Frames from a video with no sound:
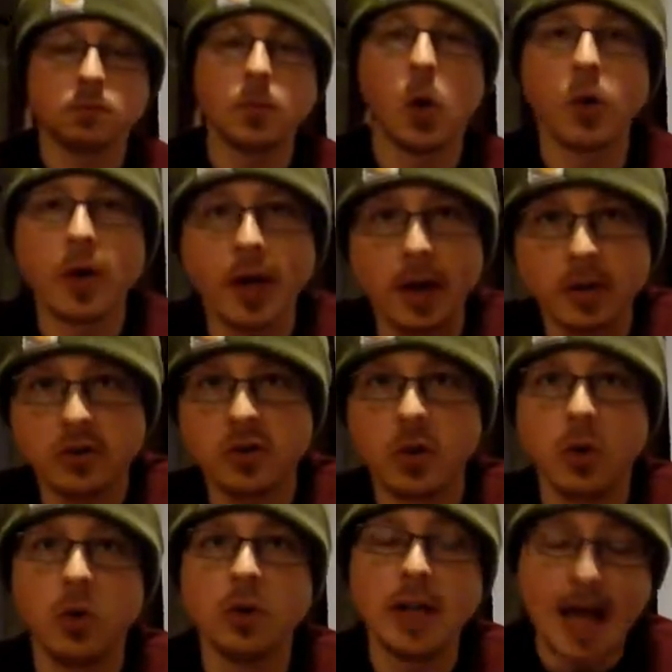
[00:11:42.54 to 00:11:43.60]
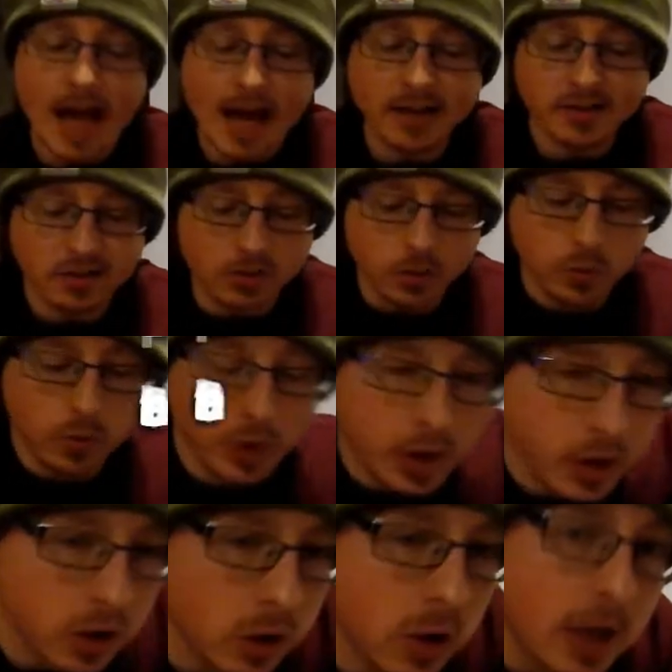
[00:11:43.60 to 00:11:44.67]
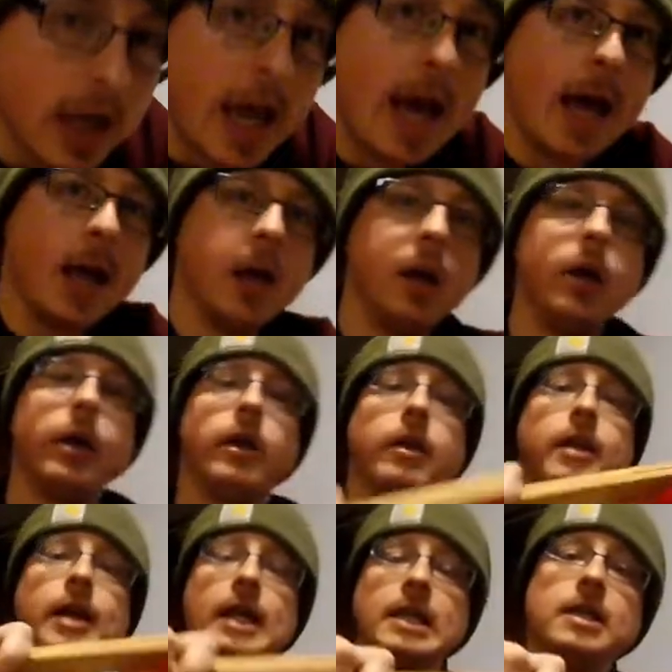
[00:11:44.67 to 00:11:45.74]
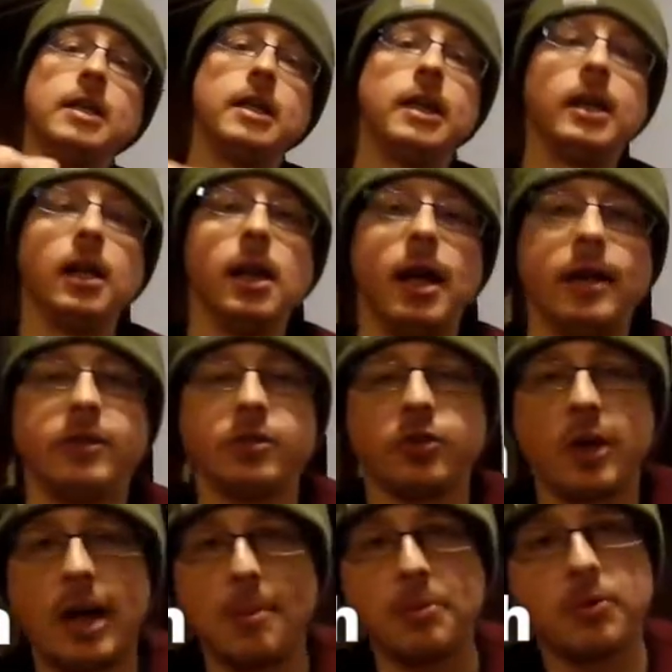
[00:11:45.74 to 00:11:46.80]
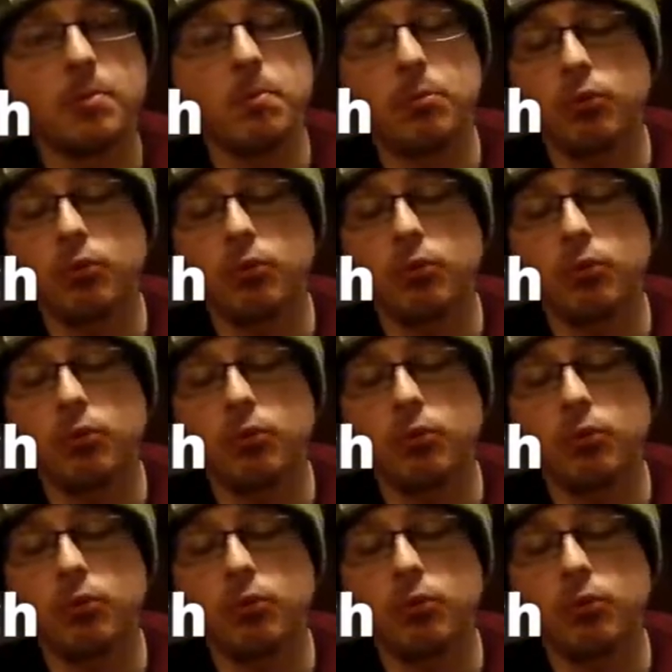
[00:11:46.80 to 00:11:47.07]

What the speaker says: Okay, so last we're going to look at the Indian Hill ice traps.